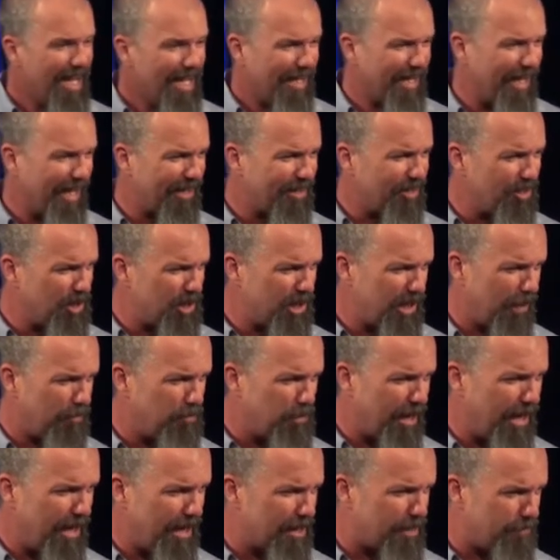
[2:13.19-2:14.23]
that there's
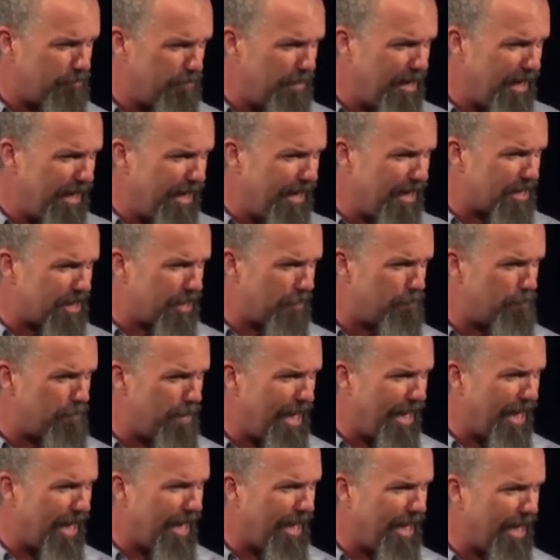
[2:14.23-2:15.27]
something as me as a
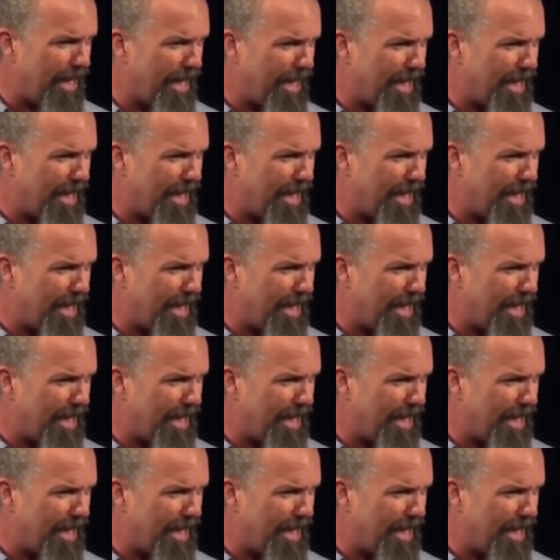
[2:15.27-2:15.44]
man